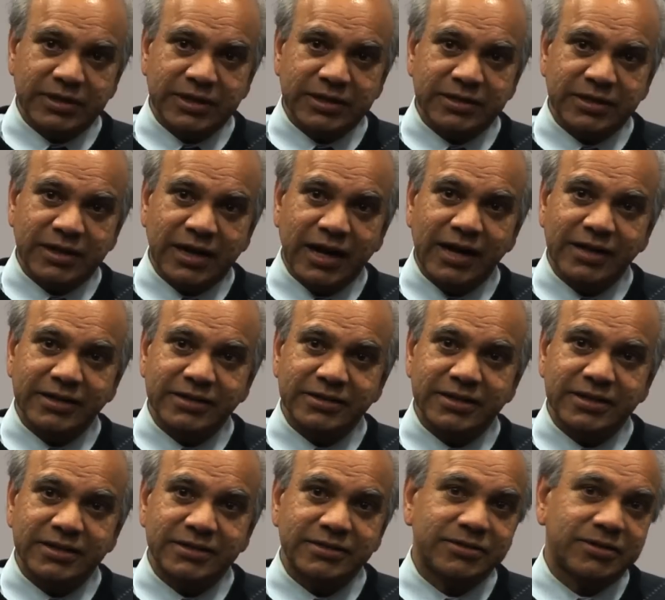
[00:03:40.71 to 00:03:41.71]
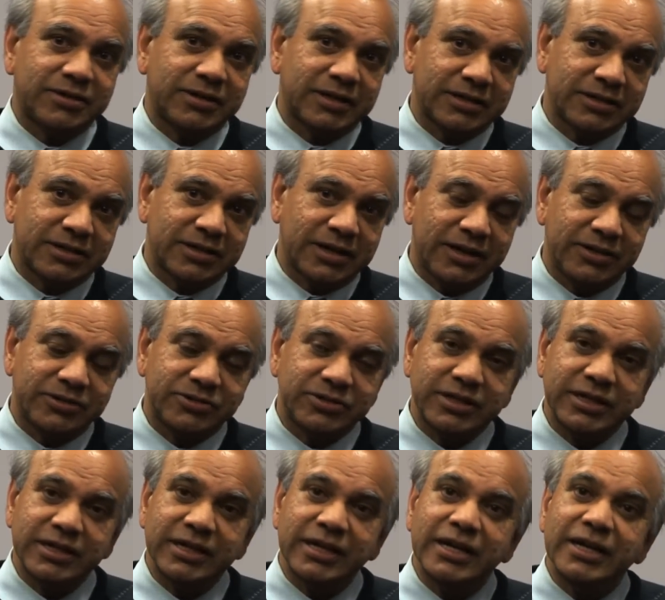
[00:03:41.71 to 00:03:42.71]
another continent or another
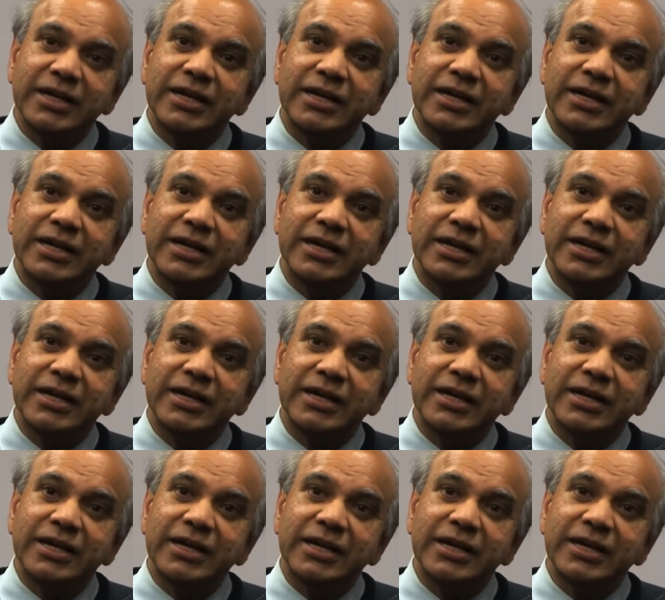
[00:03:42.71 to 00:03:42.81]
country,